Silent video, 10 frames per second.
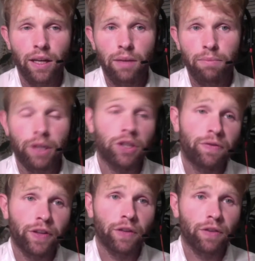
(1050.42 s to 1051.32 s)
But you
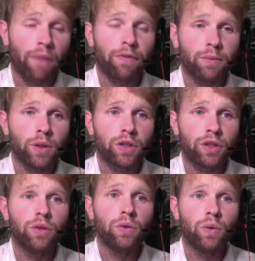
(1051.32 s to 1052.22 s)
should feel comfortable
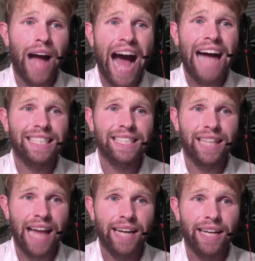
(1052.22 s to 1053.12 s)
to ask
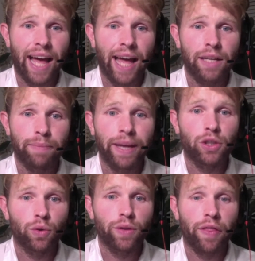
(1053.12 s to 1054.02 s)
that and make
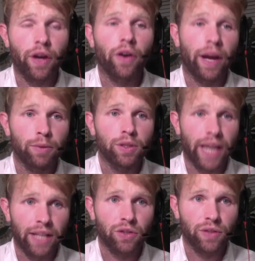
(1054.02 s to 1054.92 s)
sure that they're able
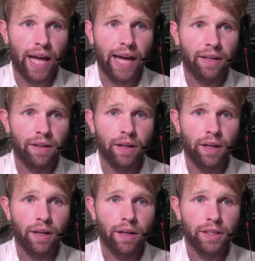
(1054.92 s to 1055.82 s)
to answer that
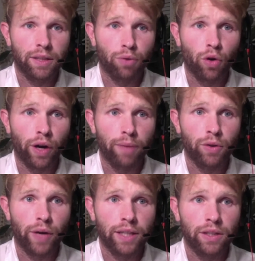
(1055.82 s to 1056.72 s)
as the program
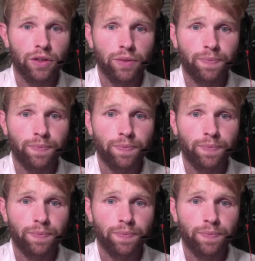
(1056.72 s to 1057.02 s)
directors.